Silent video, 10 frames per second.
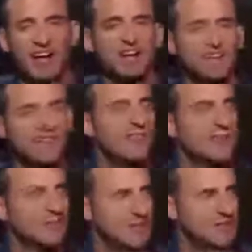find
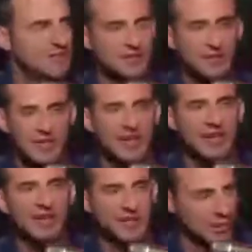different reasons
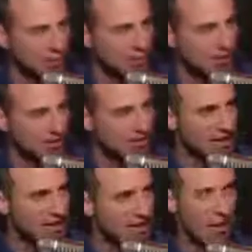to go to work
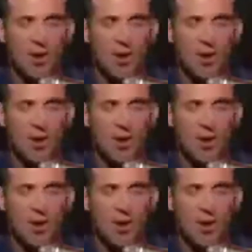every day.